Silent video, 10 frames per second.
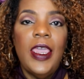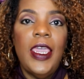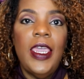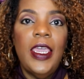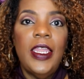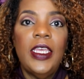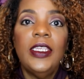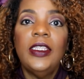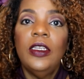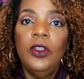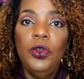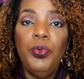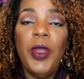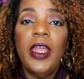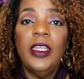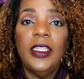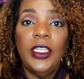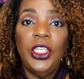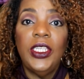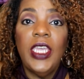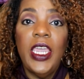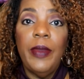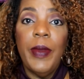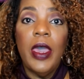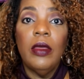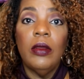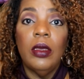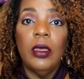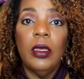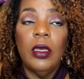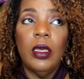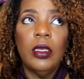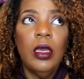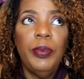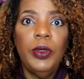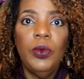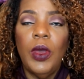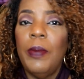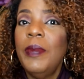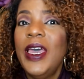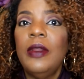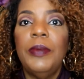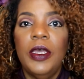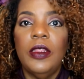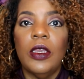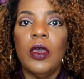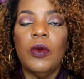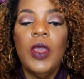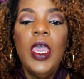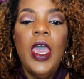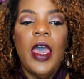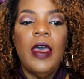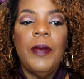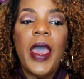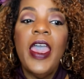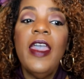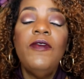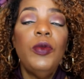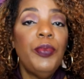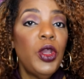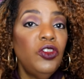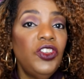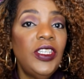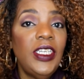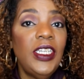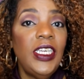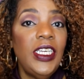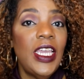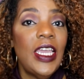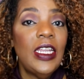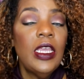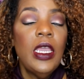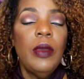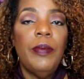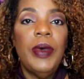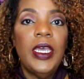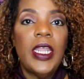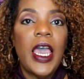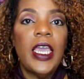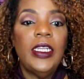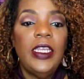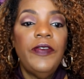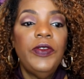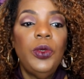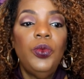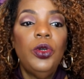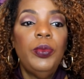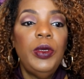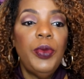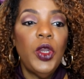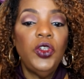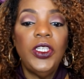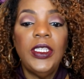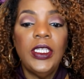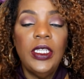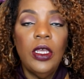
And it's a new product that just came out about a month ago. I haven't purchased any yet, but I definitely will be purchasing